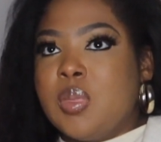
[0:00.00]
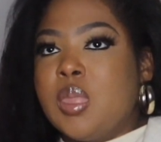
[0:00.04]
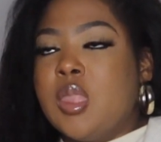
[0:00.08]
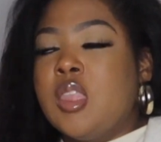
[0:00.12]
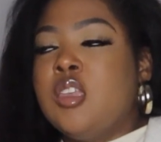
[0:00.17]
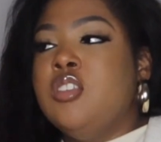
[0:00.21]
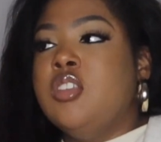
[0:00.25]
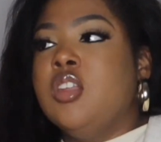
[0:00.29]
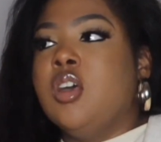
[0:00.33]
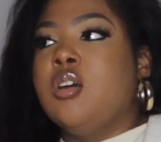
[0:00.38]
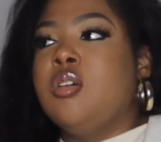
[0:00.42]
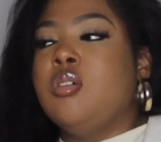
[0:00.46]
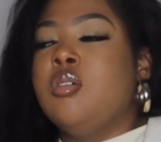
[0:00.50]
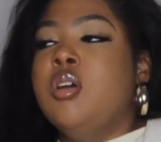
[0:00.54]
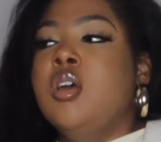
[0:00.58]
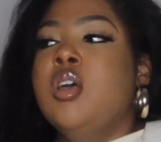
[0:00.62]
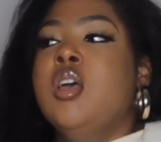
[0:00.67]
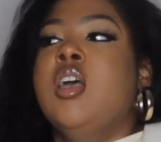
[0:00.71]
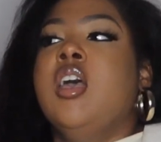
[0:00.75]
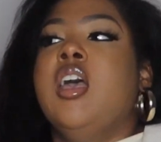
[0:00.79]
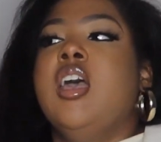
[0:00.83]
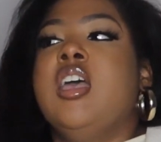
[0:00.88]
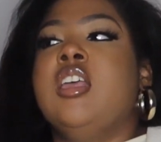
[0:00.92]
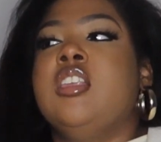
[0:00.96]

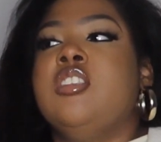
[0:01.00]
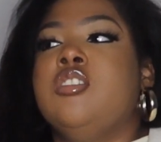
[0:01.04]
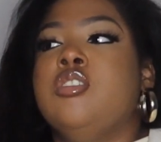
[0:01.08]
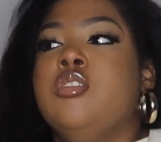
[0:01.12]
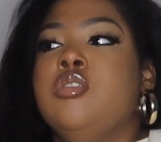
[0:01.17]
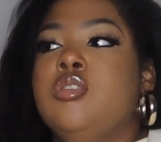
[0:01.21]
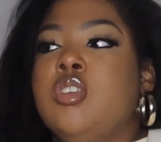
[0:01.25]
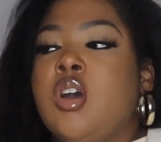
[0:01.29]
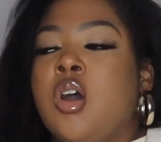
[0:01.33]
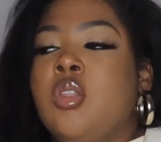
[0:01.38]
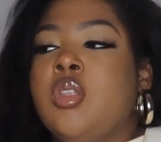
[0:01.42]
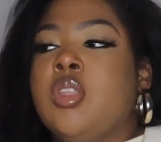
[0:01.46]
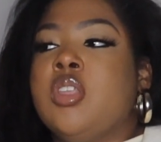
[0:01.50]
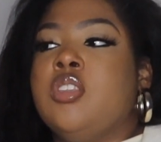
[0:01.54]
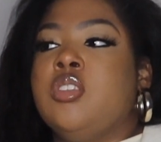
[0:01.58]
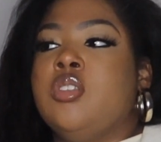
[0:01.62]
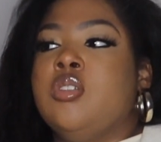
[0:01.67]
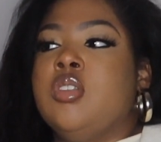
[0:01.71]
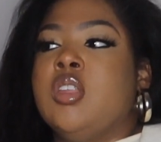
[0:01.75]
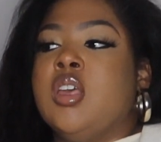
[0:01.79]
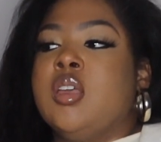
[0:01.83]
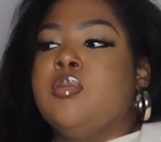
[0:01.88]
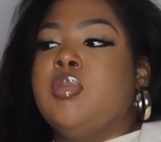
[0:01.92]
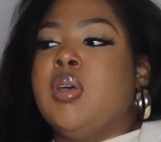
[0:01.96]
and you only
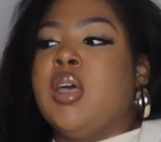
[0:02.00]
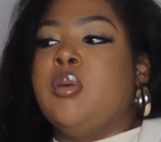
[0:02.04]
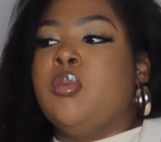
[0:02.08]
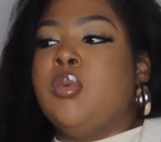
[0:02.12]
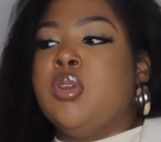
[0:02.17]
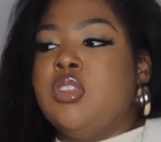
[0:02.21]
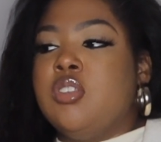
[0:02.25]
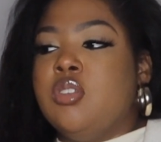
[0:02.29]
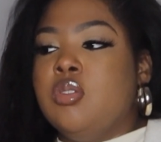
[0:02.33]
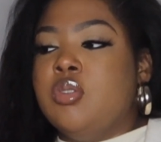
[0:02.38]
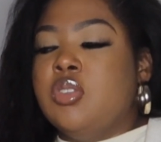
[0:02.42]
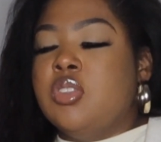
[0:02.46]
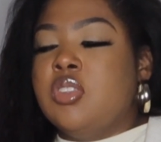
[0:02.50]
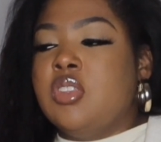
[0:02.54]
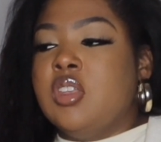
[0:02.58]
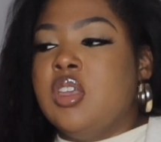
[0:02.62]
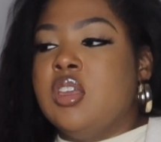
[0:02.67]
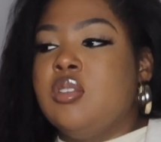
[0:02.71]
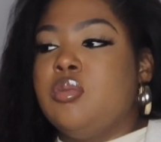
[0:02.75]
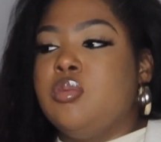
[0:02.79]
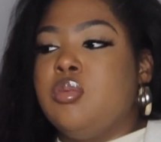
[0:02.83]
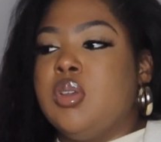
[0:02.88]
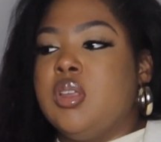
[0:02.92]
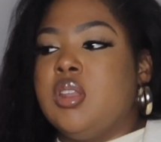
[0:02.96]
do that by when you
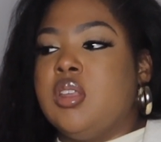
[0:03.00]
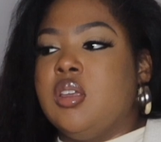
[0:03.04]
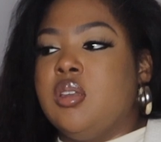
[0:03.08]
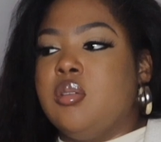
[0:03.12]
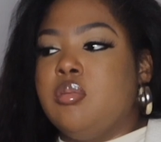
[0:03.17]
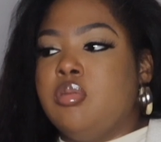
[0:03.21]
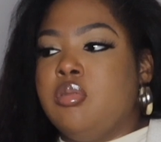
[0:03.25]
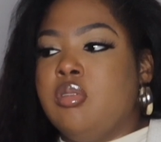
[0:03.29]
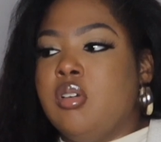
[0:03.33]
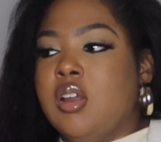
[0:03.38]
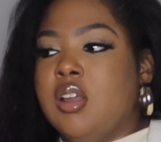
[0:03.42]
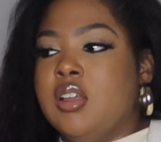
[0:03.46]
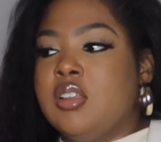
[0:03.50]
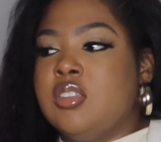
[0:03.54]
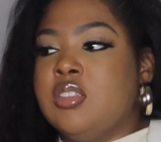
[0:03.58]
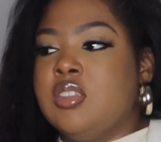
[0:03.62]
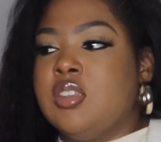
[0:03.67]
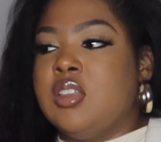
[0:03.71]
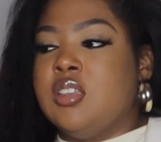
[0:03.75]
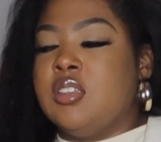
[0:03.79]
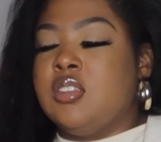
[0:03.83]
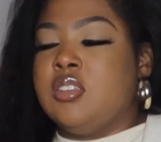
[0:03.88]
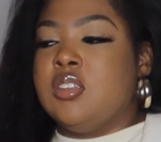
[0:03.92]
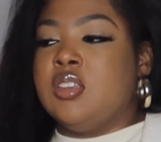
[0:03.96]
sit with it,
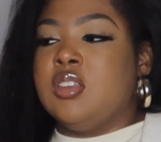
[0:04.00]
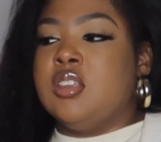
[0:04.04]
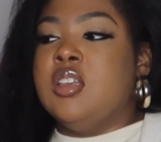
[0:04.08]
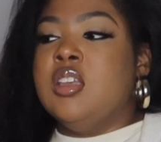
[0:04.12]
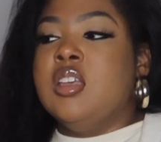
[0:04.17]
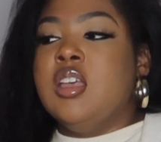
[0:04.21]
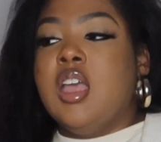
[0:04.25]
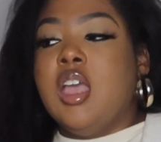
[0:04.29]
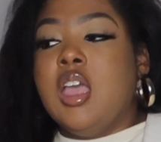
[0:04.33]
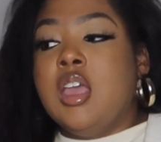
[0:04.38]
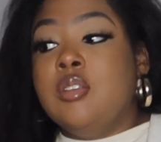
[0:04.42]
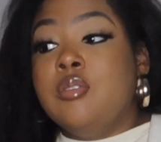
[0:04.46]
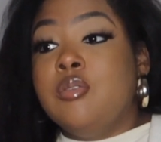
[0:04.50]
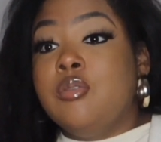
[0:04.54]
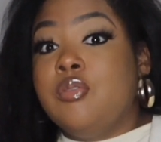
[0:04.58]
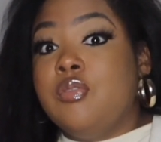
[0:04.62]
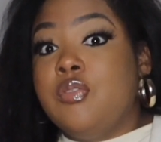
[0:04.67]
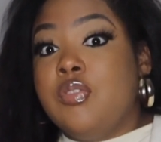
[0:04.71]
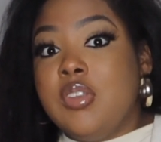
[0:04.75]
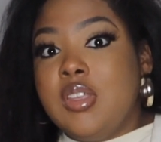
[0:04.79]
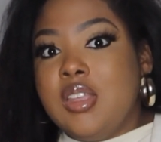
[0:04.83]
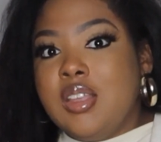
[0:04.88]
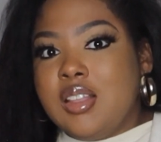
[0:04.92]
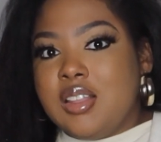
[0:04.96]
process it, and
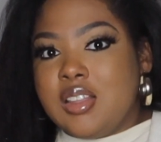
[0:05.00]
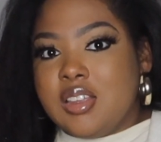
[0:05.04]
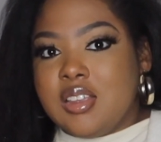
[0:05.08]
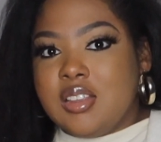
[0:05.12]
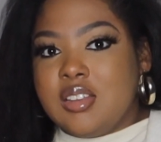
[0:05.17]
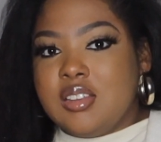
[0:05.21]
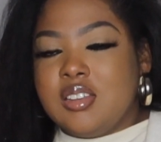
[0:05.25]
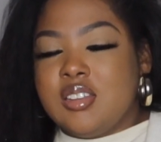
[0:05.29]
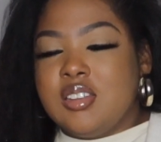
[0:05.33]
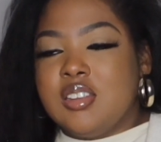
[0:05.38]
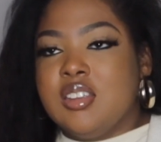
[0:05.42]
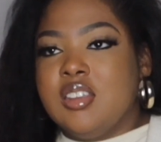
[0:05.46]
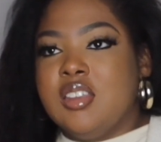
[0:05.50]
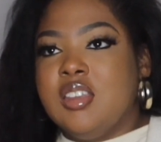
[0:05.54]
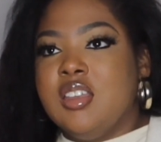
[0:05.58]
feel it.